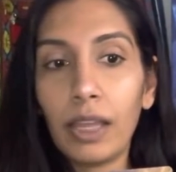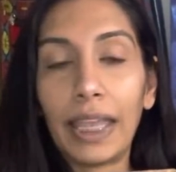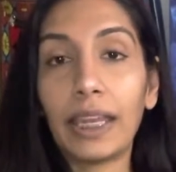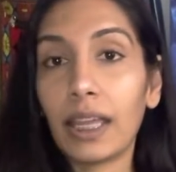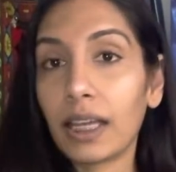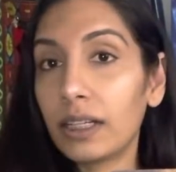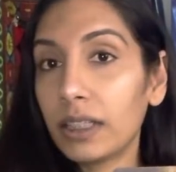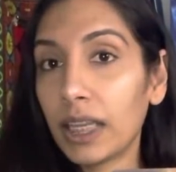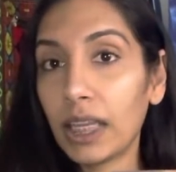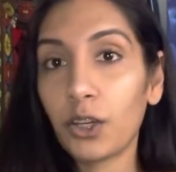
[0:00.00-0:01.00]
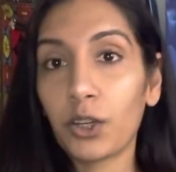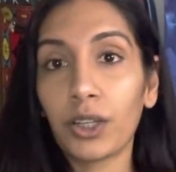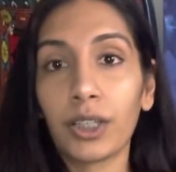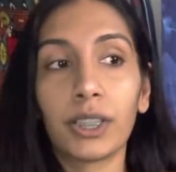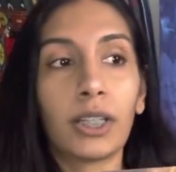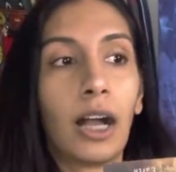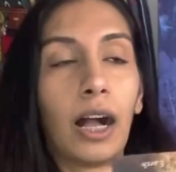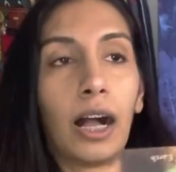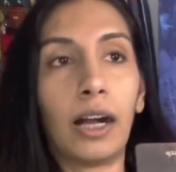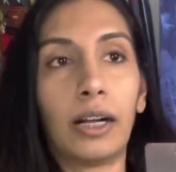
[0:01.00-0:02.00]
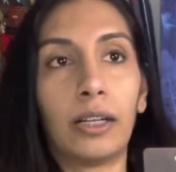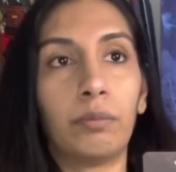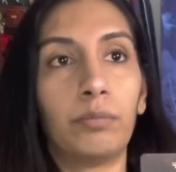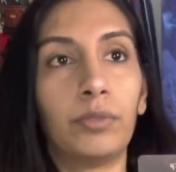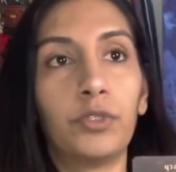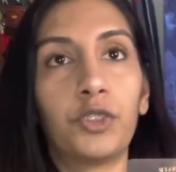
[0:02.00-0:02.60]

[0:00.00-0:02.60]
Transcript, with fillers: eating cleaner, um,